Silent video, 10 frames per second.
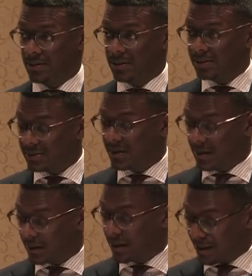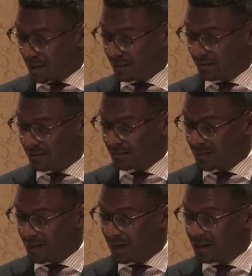Let's say that again.
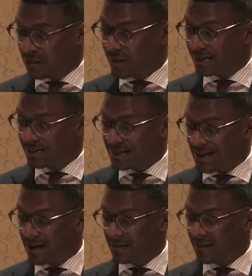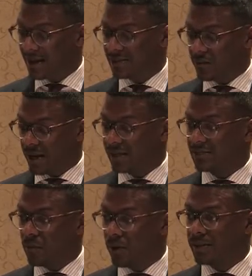UNCF has
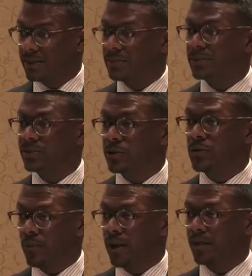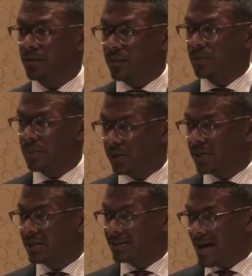raised more than $2.3
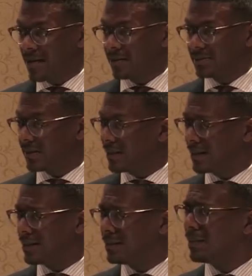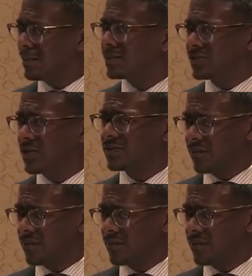billion. I think he deserves